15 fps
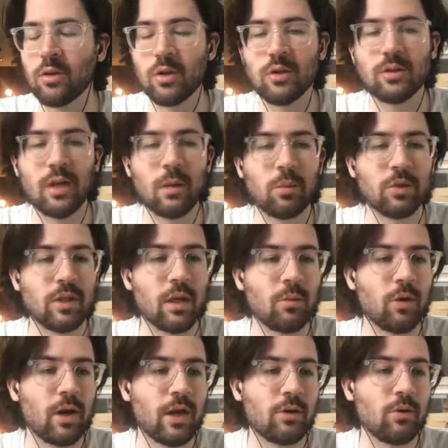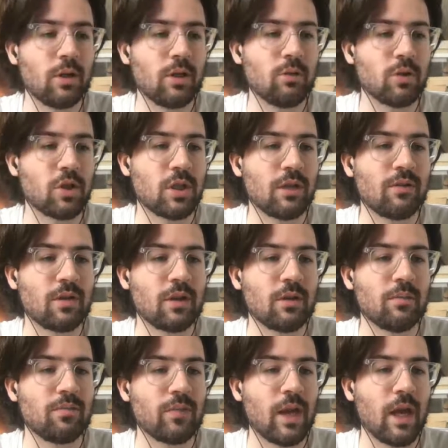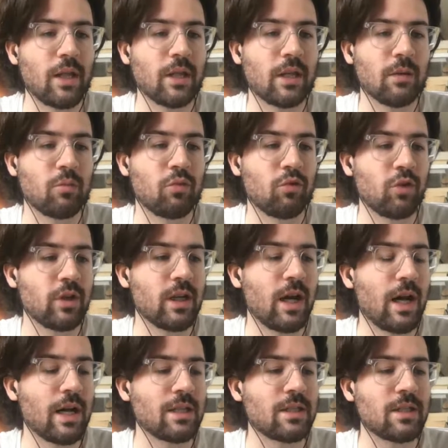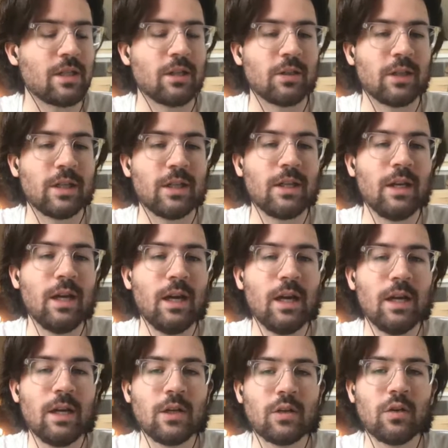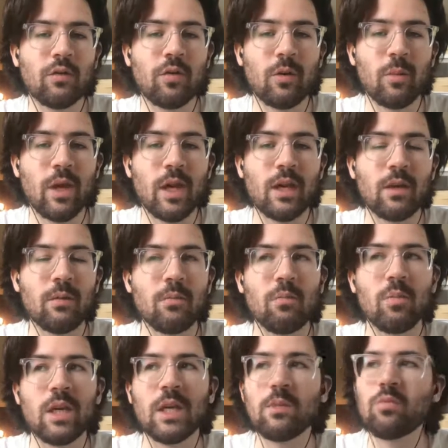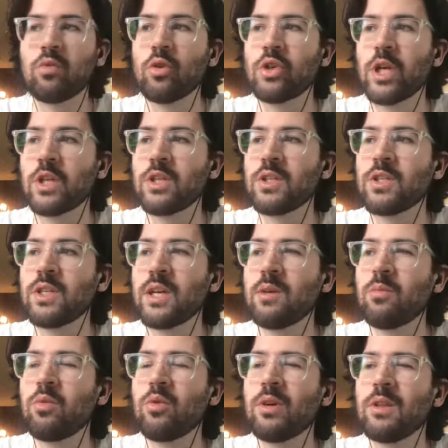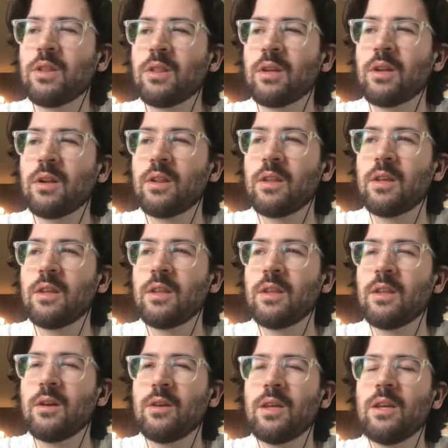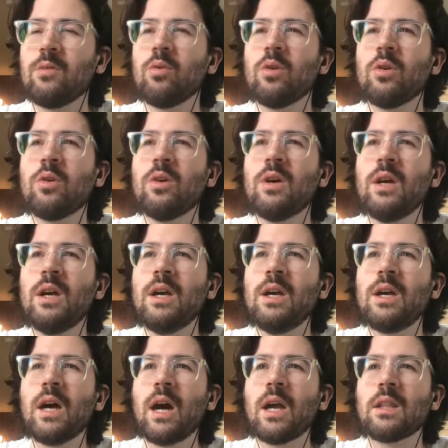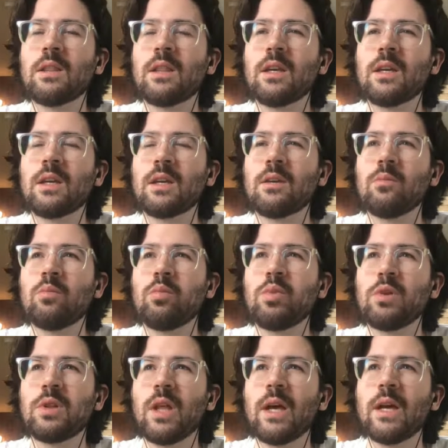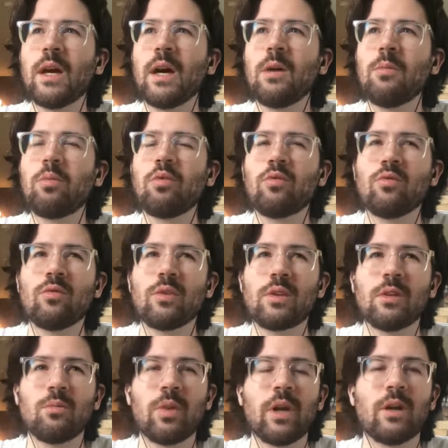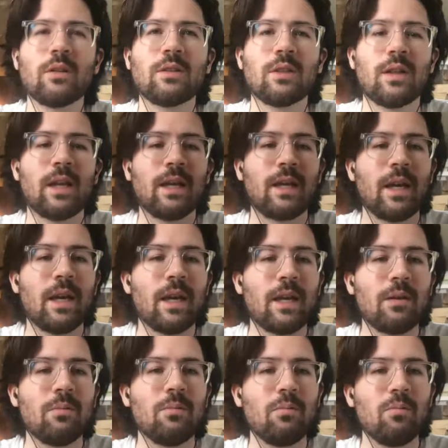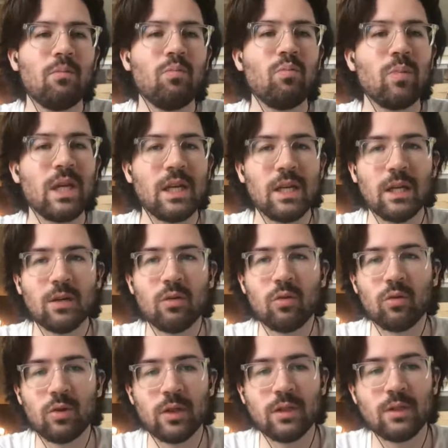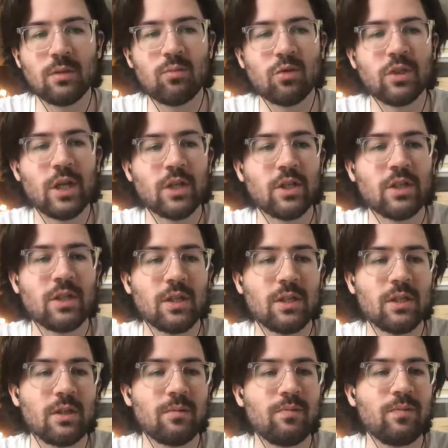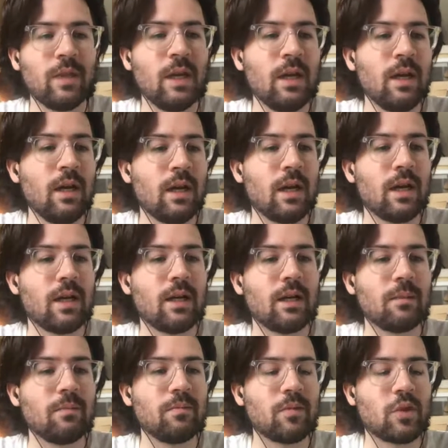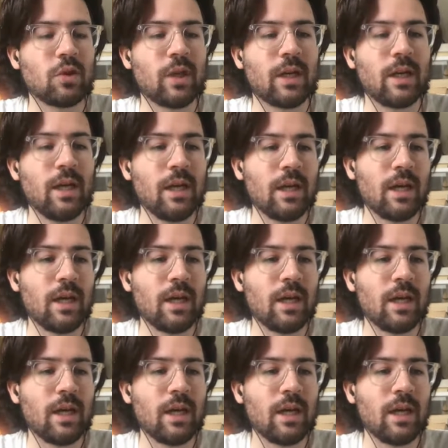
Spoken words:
good double equity, which gives him, I think, a pretty high ceiling. So from a mean projection standpoint, he will, I think, play up compared to like a median oriented projection system. So like,